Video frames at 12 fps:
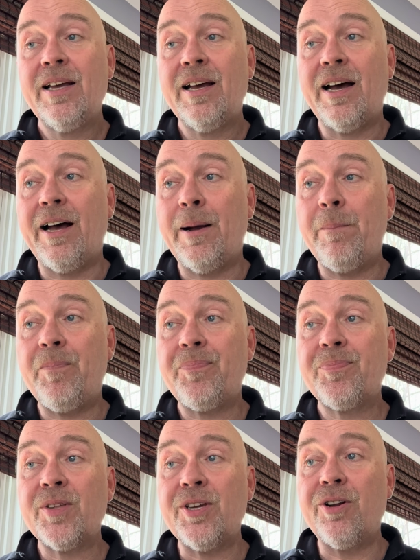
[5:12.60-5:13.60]

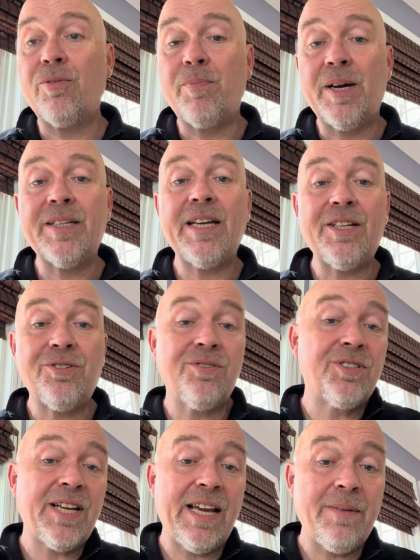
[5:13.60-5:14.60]
Monday,
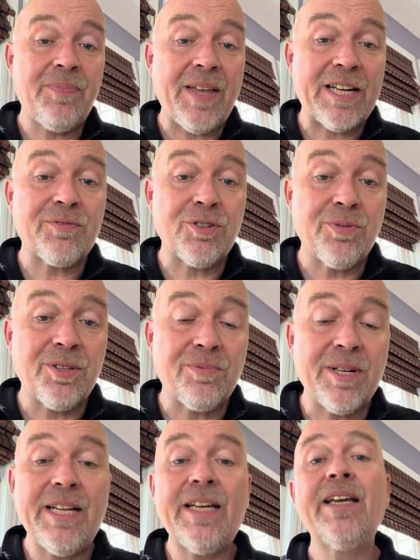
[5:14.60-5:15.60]
Tuesday, that's for doing the
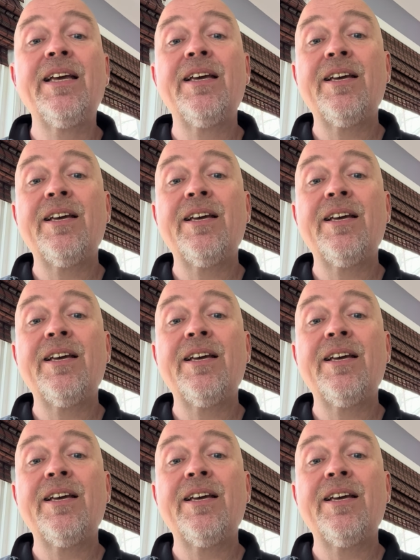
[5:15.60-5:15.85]
reading.